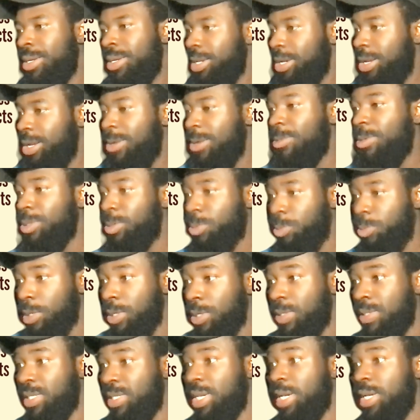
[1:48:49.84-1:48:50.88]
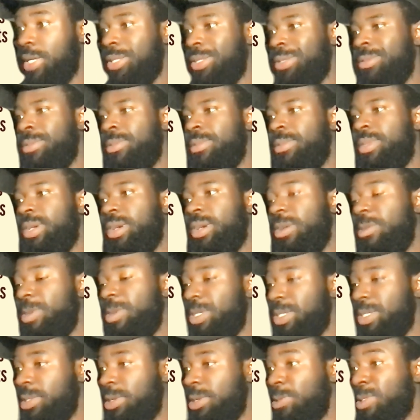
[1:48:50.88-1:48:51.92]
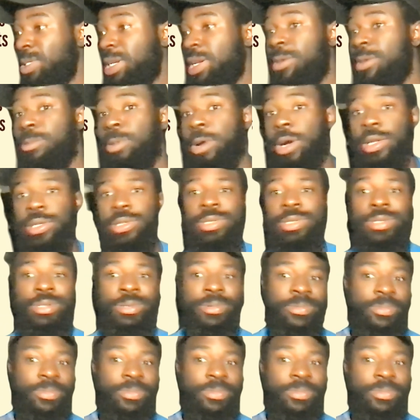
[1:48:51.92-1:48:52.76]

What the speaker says: was well said. It was a good watch.